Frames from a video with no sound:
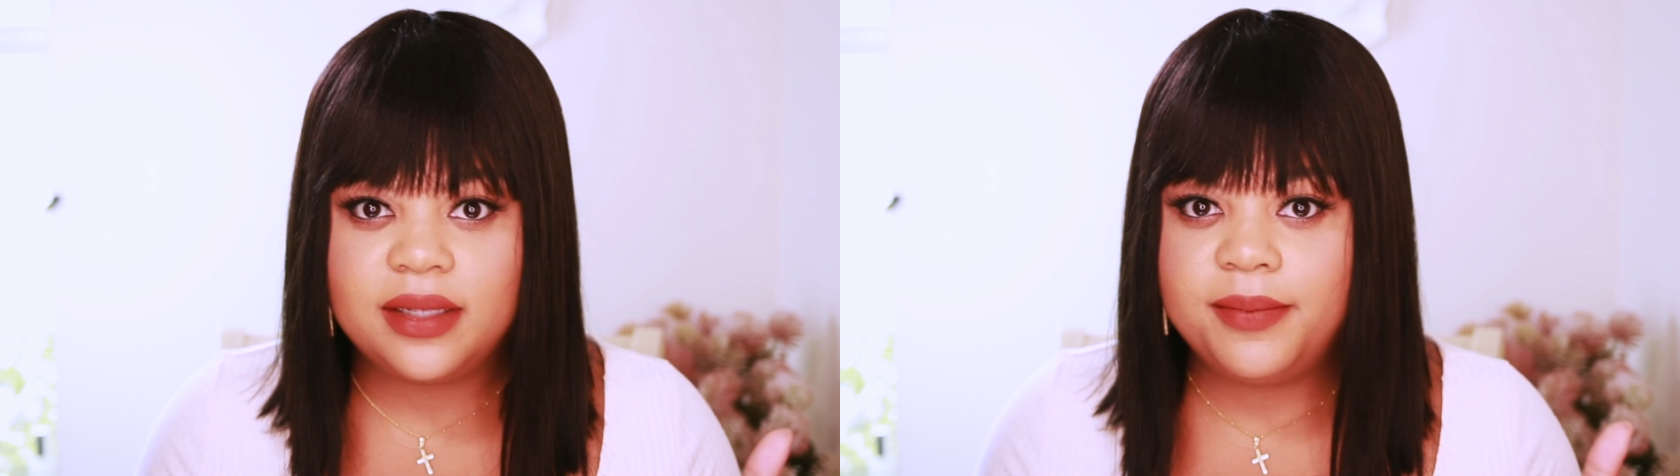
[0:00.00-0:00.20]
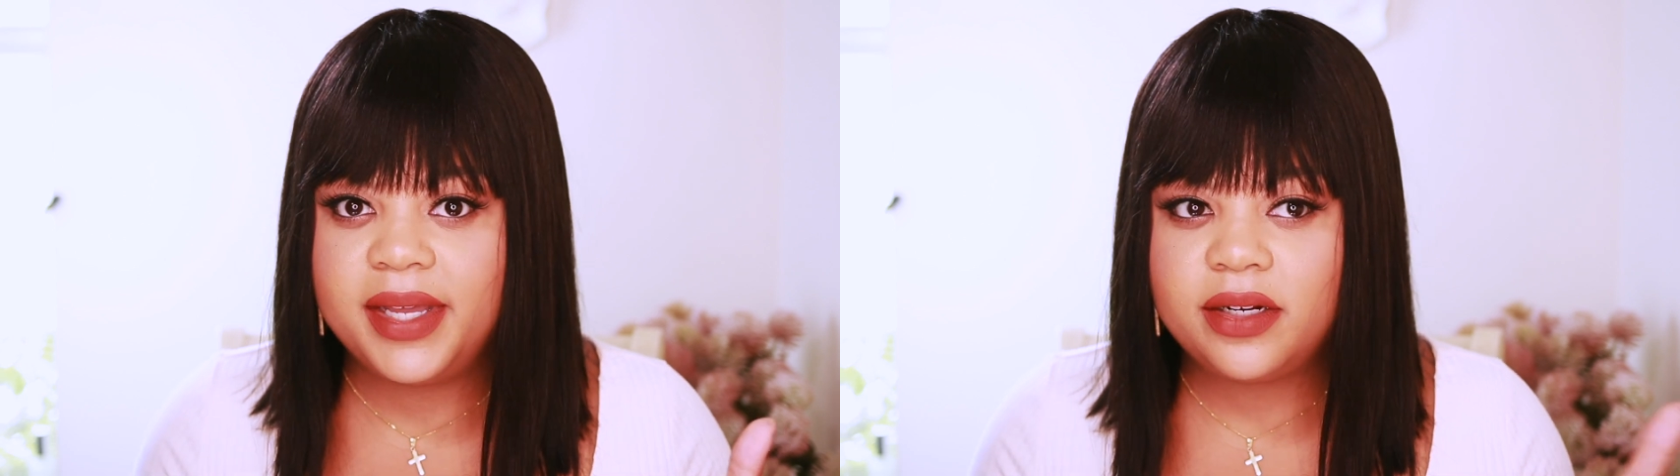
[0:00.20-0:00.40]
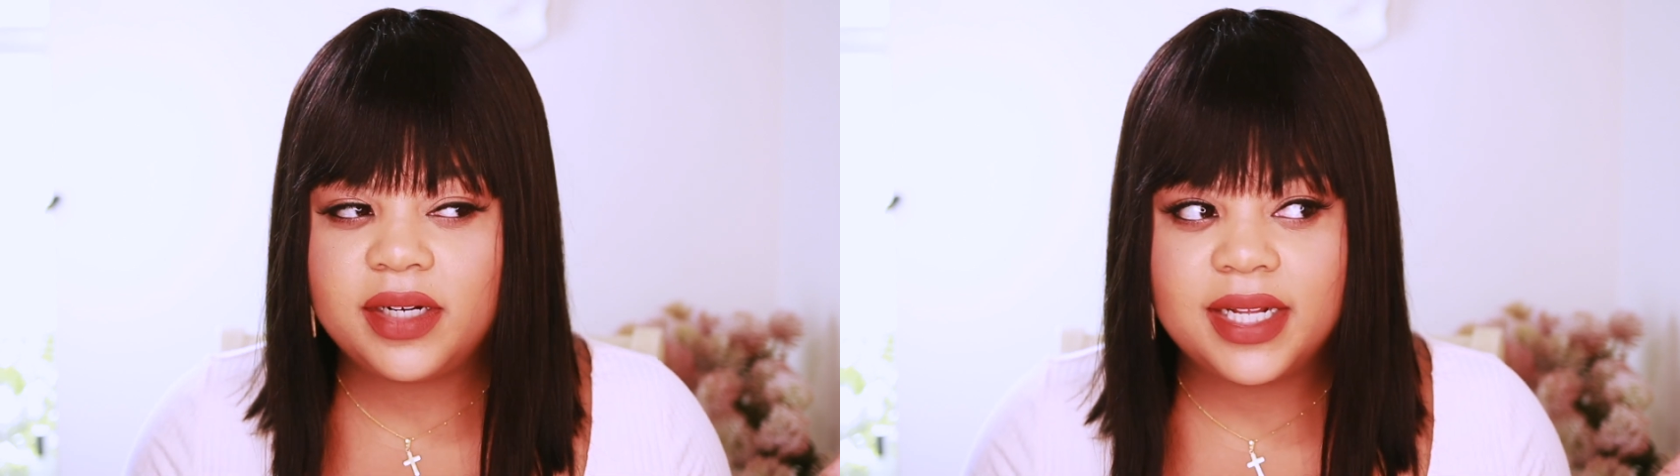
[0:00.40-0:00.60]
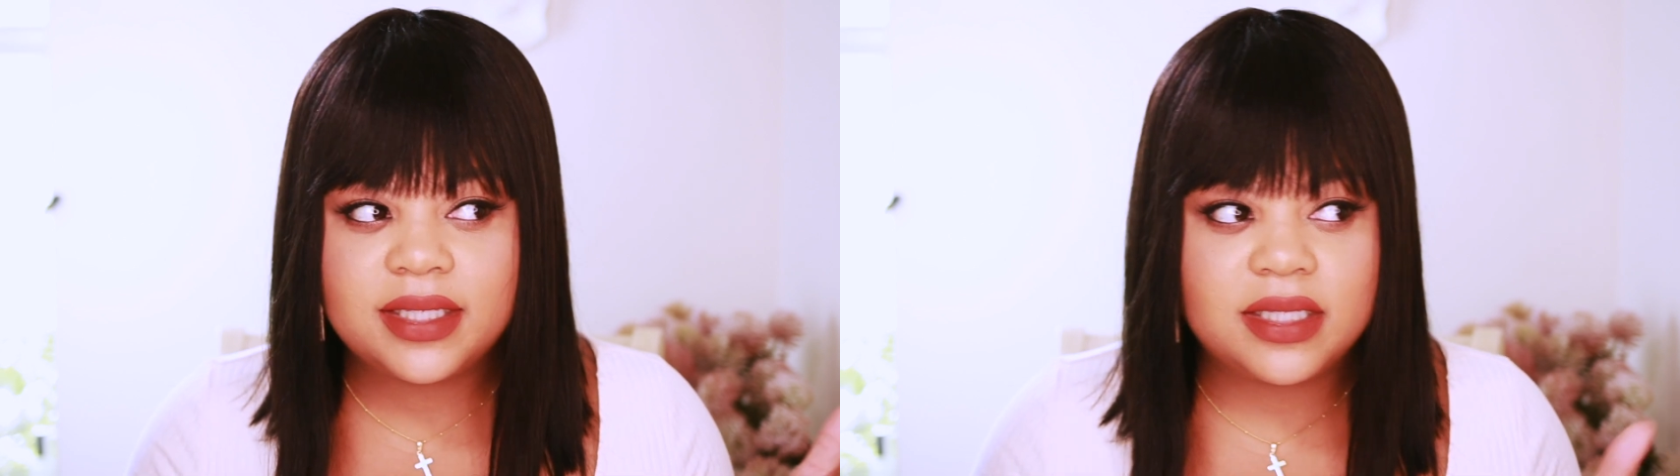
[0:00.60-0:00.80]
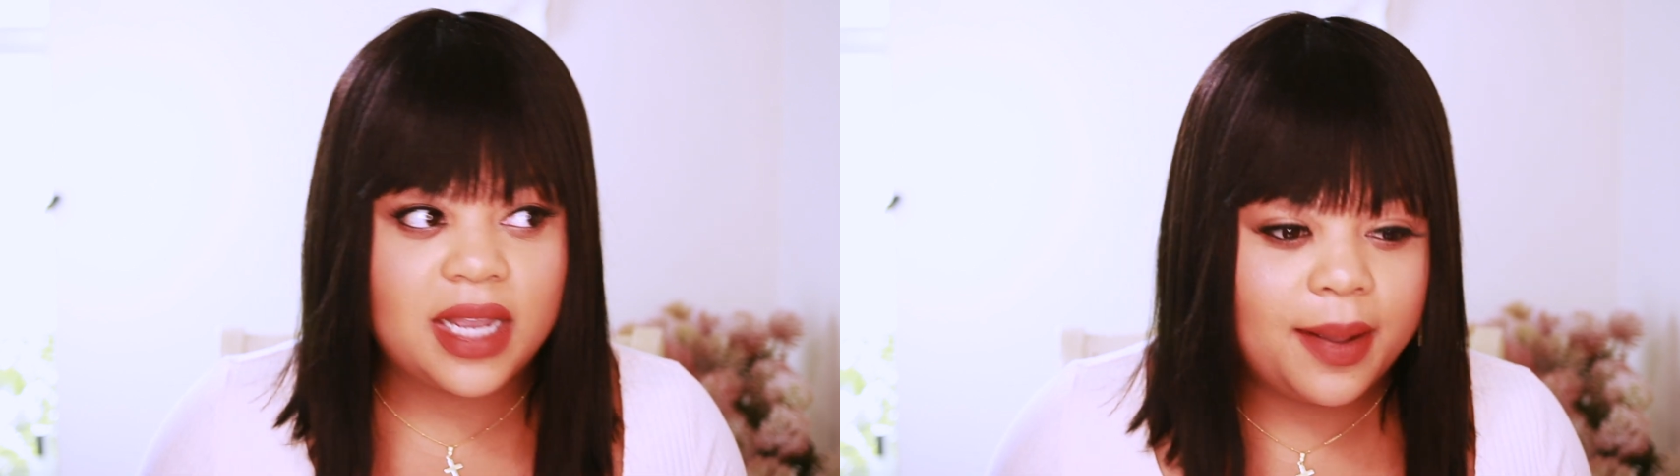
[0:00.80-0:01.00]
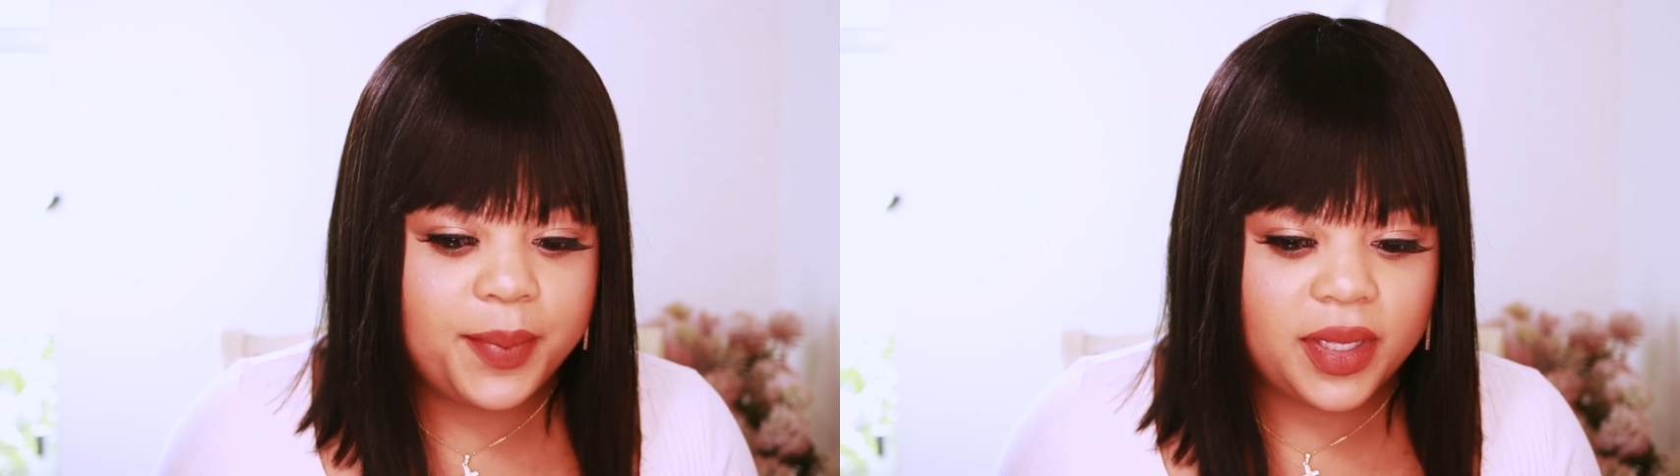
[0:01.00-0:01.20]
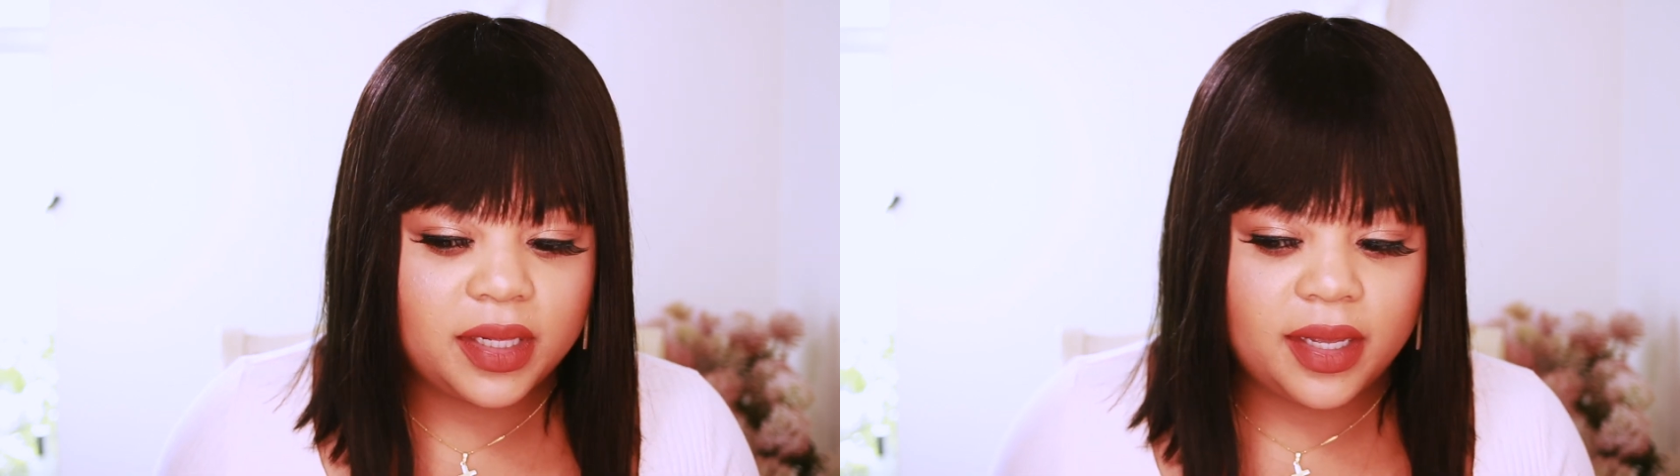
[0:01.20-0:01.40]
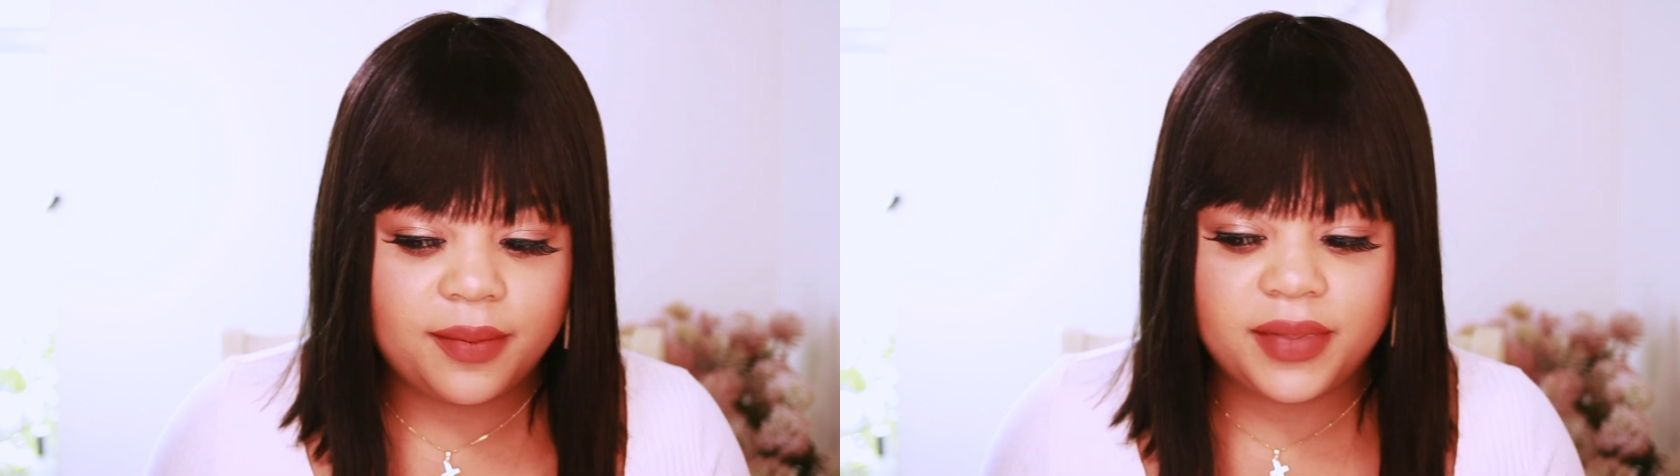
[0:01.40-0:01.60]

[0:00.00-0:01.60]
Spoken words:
The men are not stopping them.